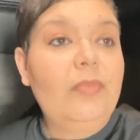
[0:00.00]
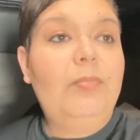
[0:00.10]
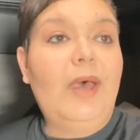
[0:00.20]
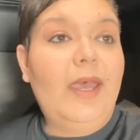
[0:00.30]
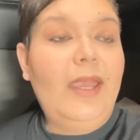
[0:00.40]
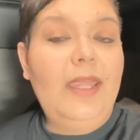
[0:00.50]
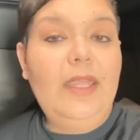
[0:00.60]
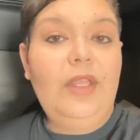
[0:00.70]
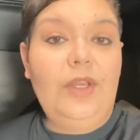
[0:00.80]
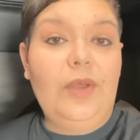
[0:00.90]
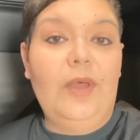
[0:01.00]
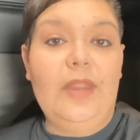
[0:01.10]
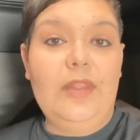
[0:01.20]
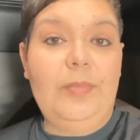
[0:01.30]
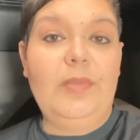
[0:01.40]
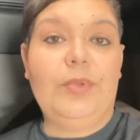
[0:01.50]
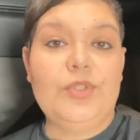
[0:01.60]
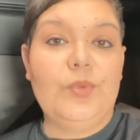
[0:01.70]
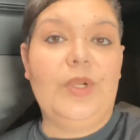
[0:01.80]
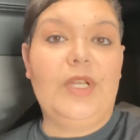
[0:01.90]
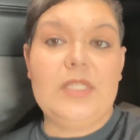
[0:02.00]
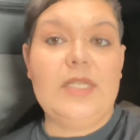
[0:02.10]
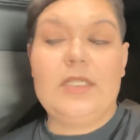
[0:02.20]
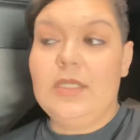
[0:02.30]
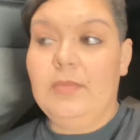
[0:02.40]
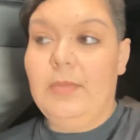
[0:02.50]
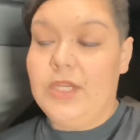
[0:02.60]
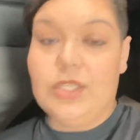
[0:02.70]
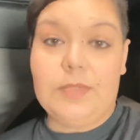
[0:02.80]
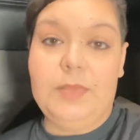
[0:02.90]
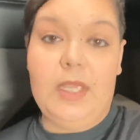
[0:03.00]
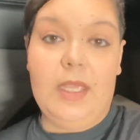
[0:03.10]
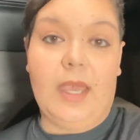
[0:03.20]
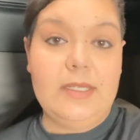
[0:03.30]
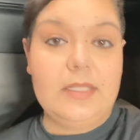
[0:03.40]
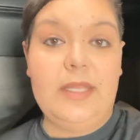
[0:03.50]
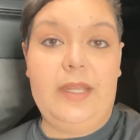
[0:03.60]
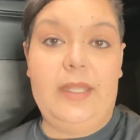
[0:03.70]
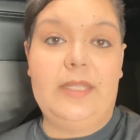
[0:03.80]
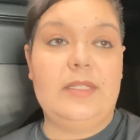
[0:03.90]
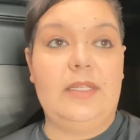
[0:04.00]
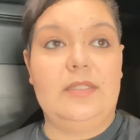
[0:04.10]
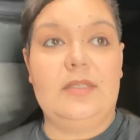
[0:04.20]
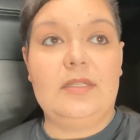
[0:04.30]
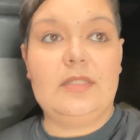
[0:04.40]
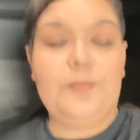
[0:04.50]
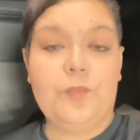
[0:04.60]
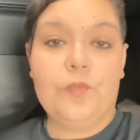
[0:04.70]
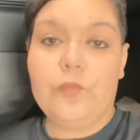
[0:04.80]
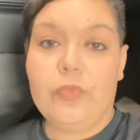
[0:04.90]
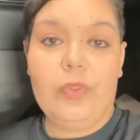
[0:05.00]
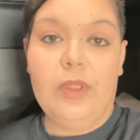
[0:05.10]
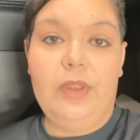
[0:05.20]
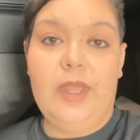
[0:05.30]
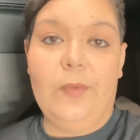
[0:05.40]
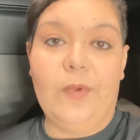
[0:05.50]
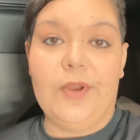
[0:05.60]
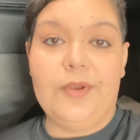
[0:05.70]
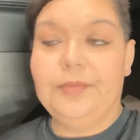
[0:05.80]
by, other people's words, because it may just be isolated incidences. They weren't.